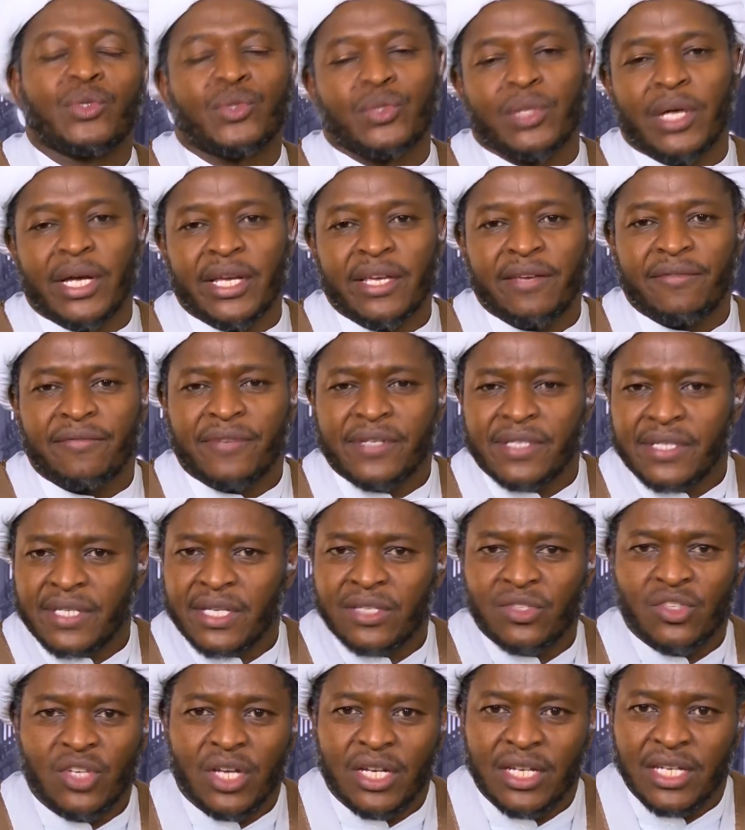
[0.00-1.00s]
Sahifa
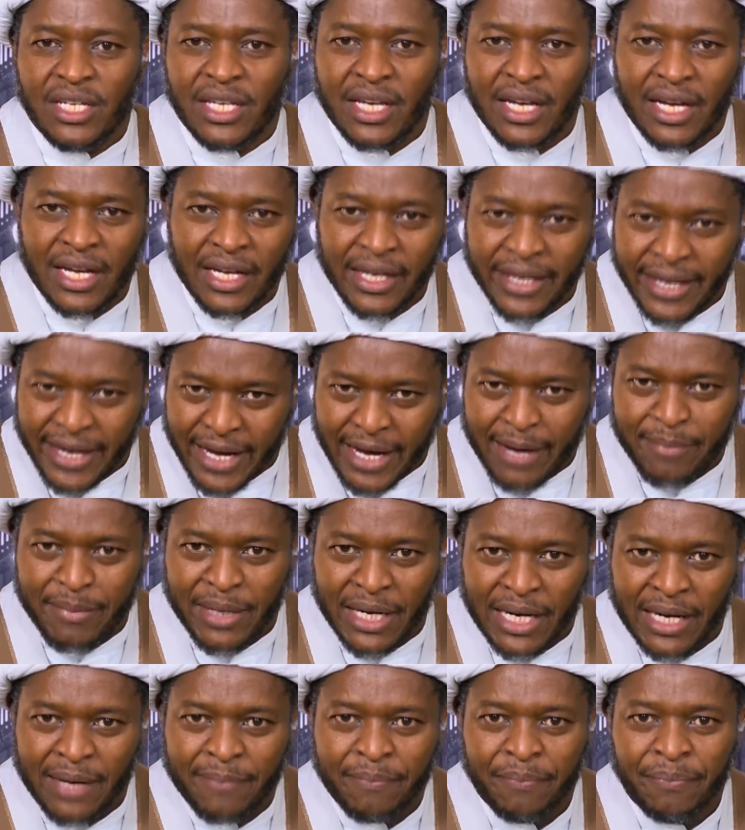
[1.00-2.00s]
al-Sajjadiyya
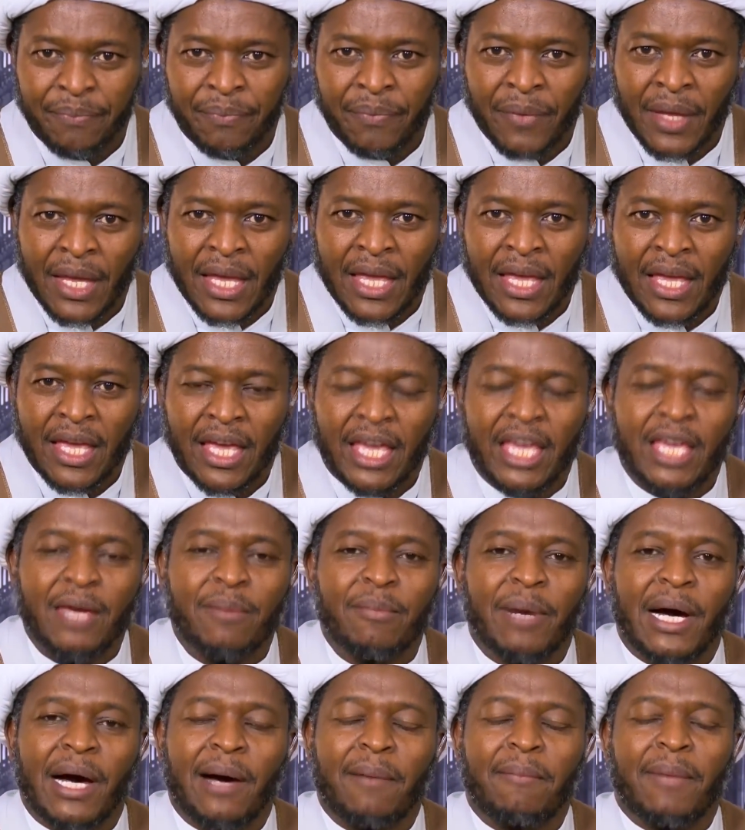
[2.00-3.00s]
al-Kamila,
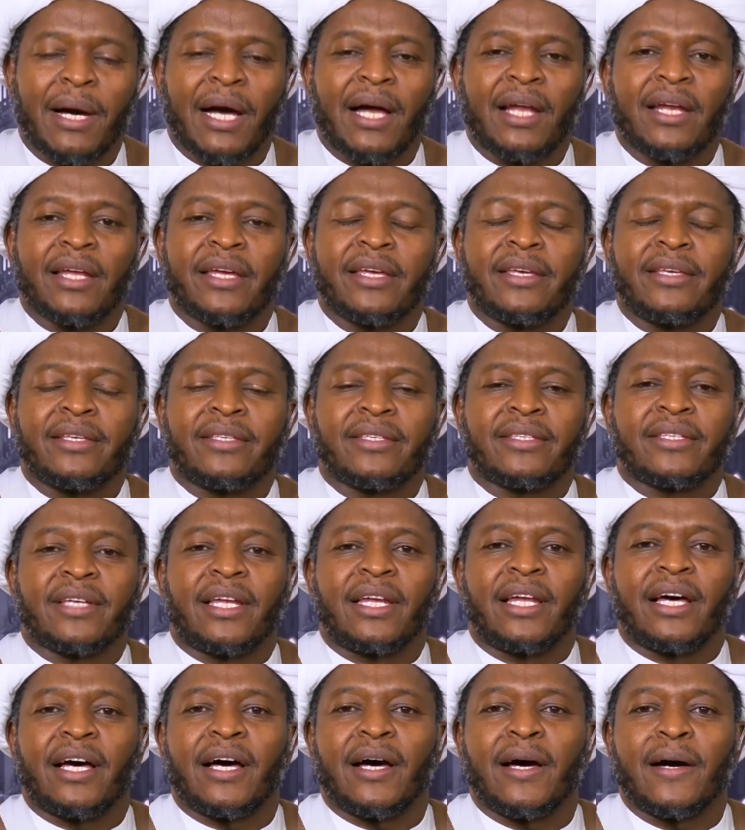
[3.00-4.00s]
Imam alayhi
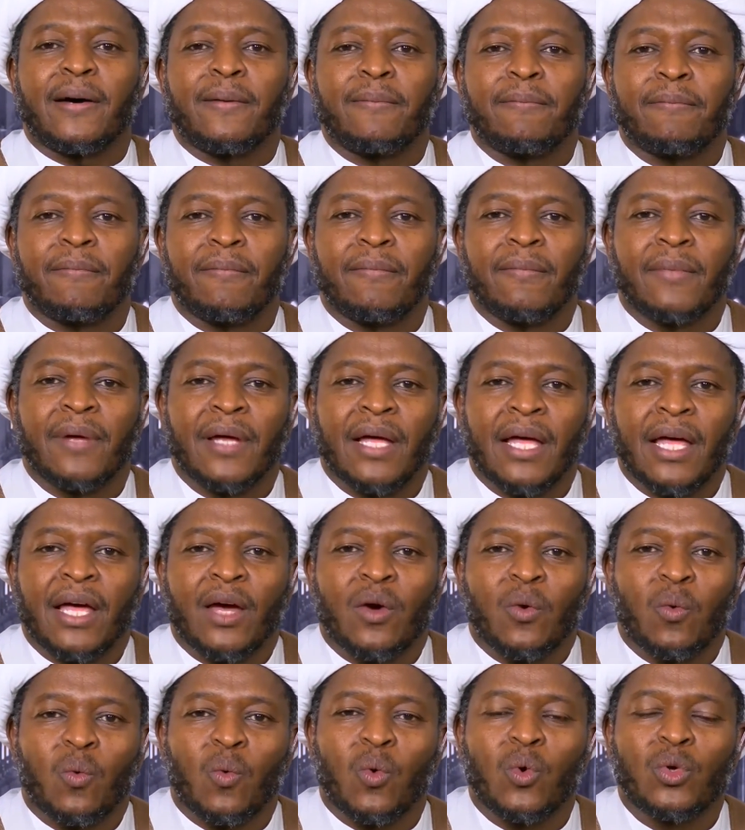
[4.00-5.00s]
salam
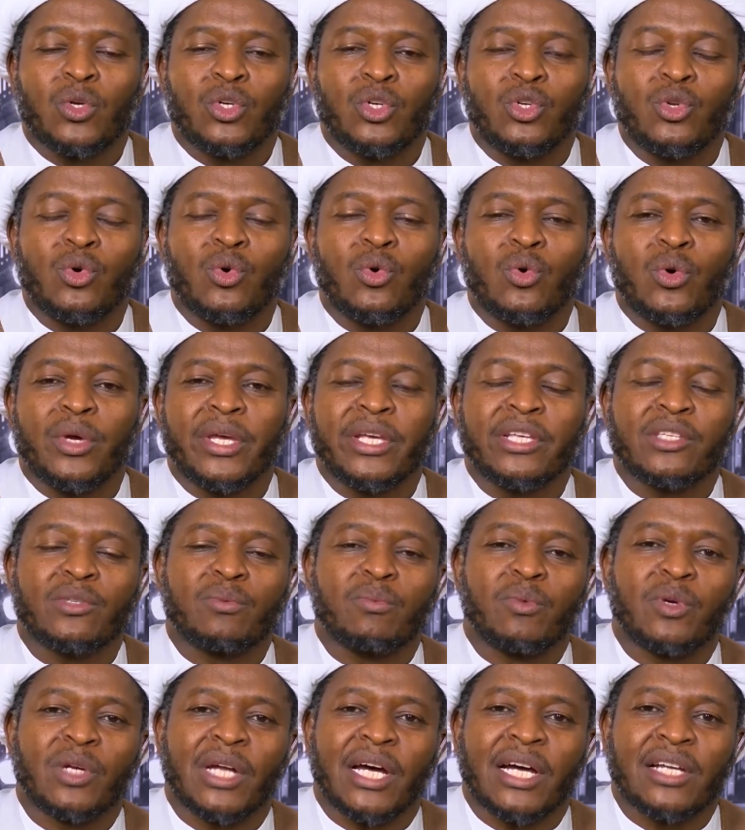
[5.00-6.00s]
would do his
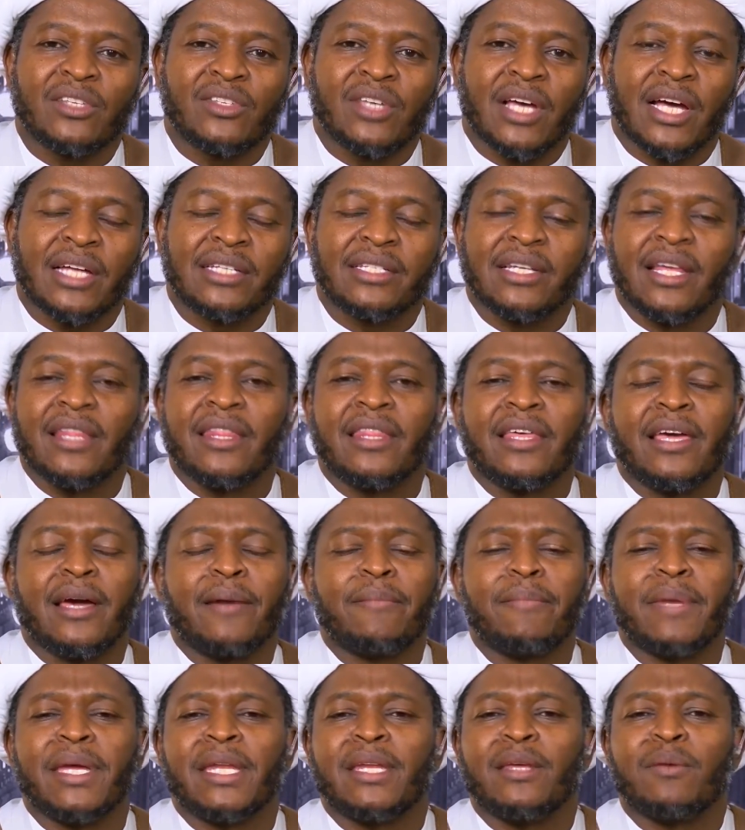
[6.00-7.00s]
munajat, and there are
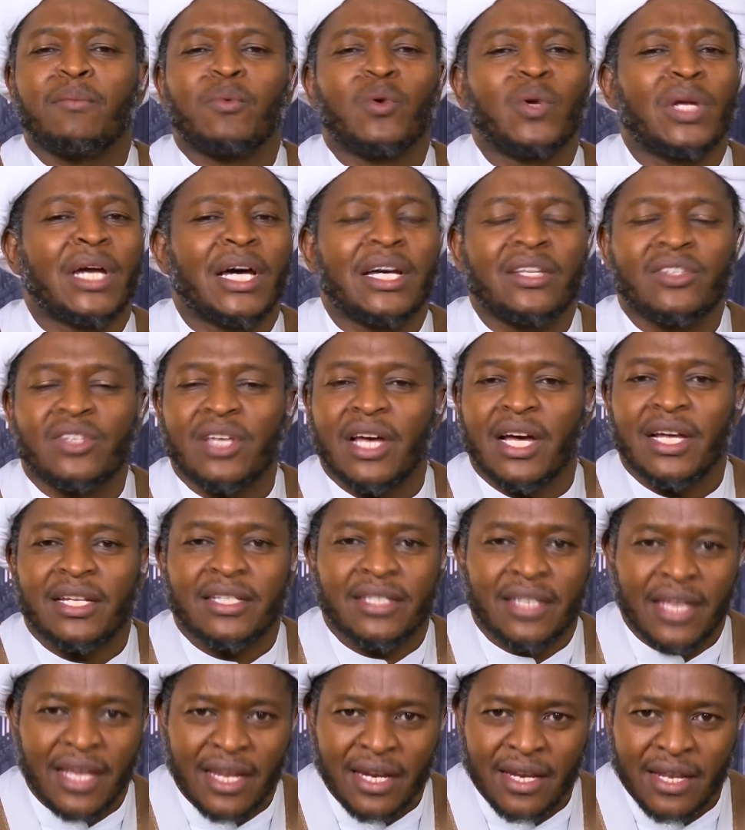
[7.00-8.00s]
many
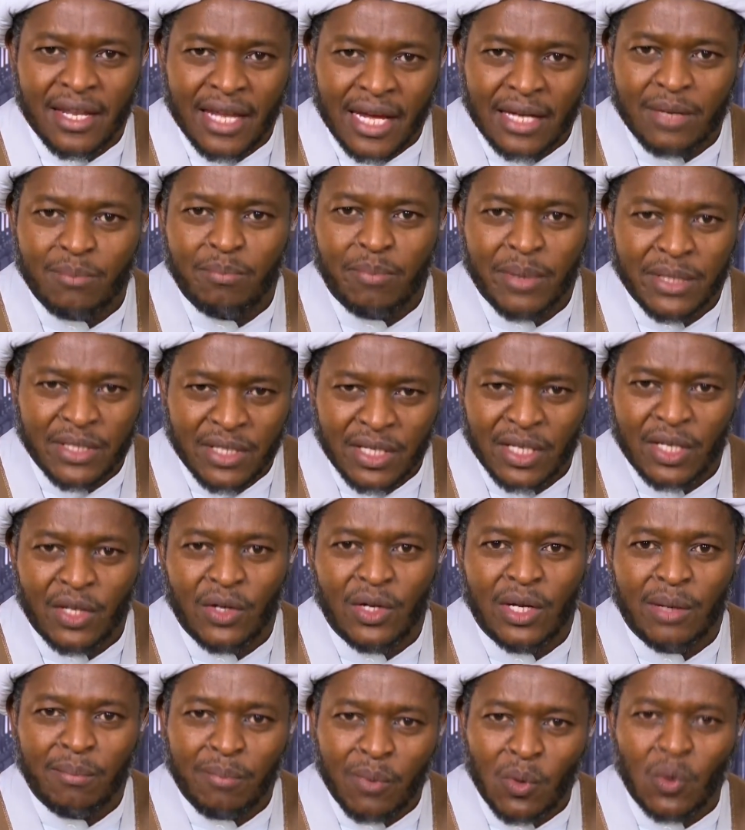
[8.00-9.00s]
munajat in that
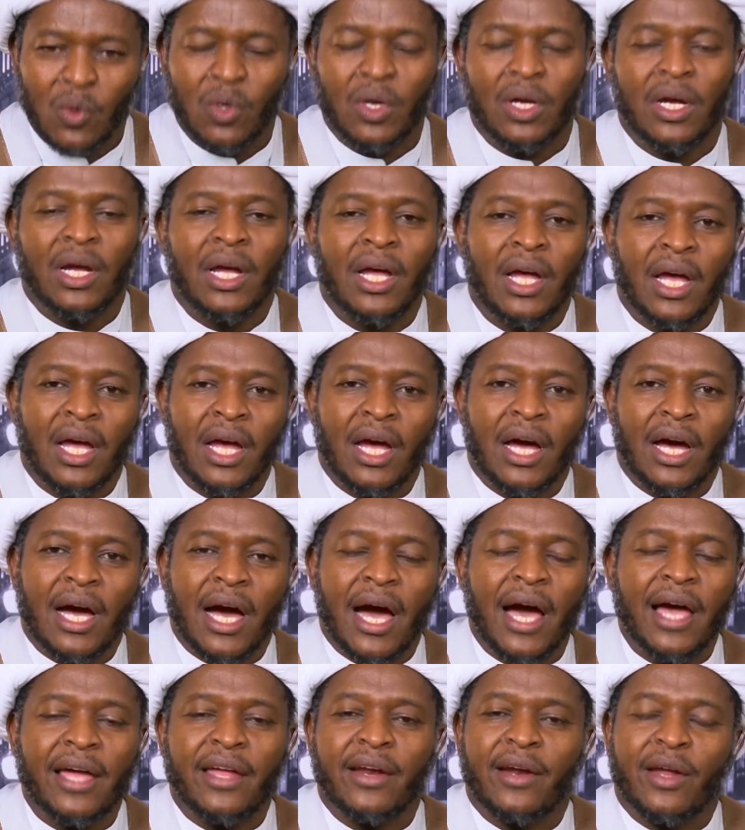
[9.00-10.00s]
particular book.
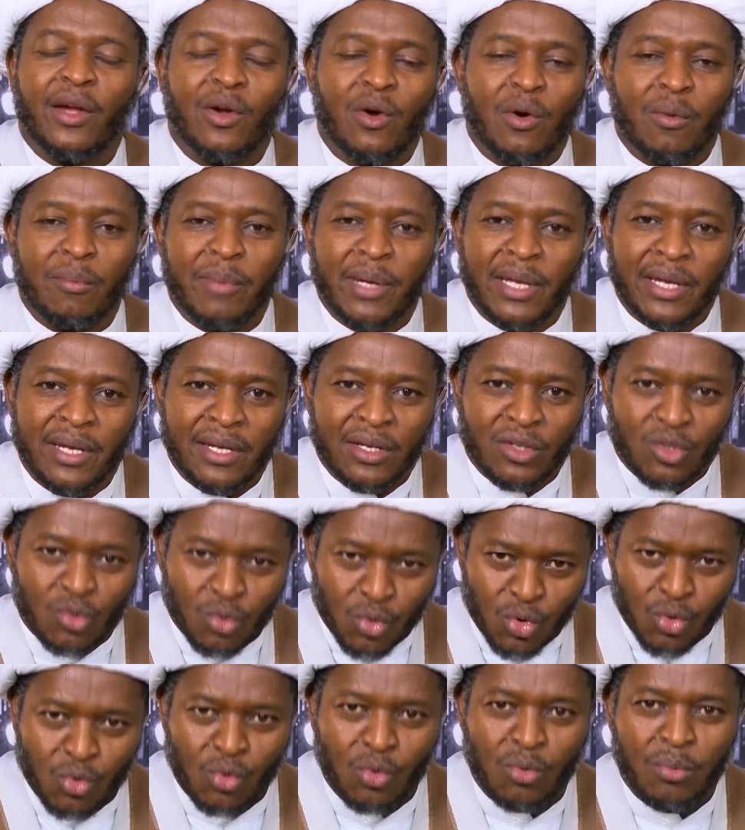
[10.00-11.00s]
I recommend to
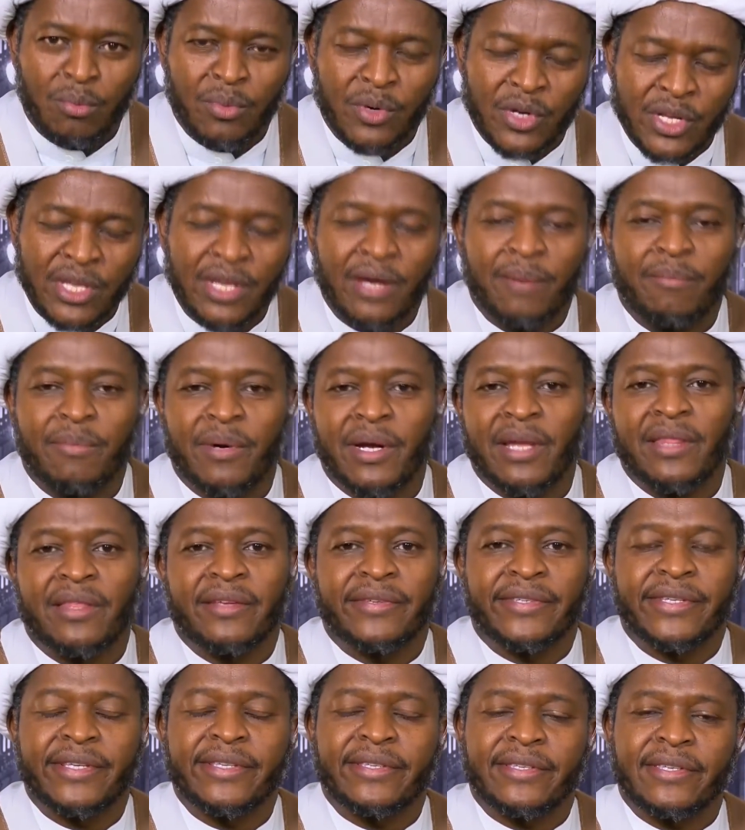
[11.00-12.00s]
you, dear
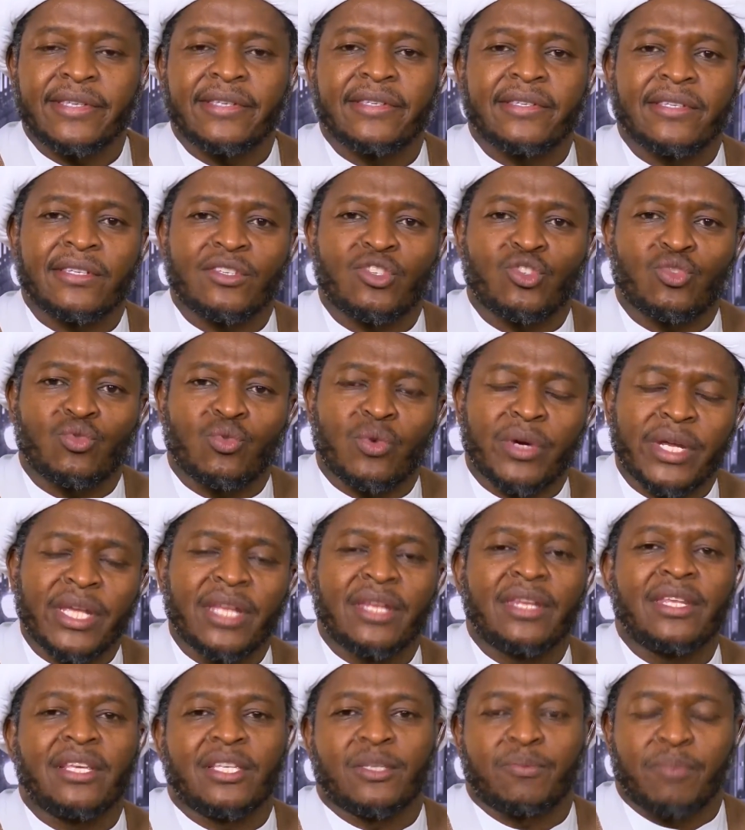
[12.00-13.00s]
brothers and sisters, to
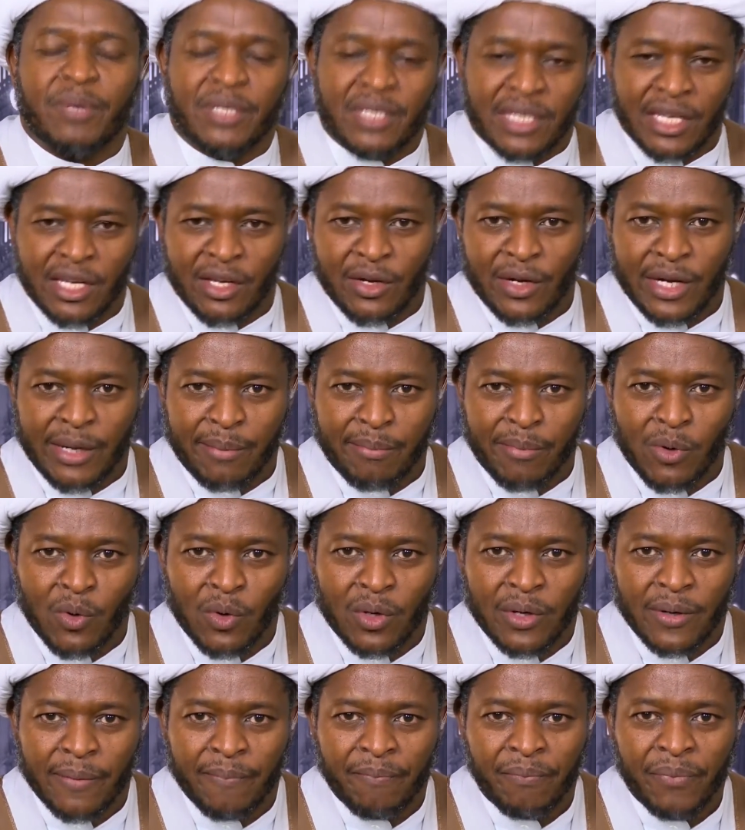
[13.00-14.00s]
read this particular
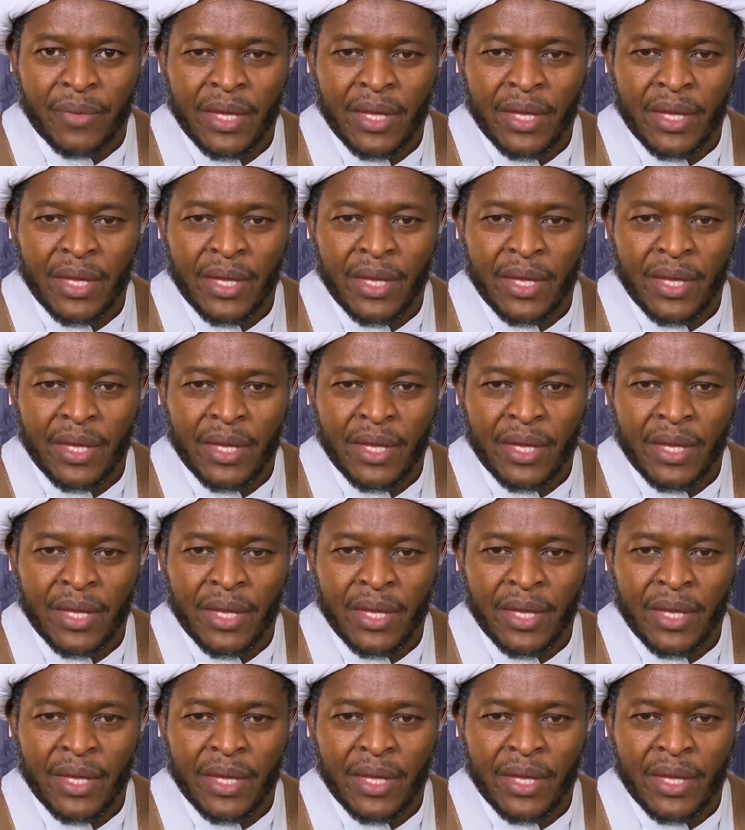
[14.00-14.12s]
book.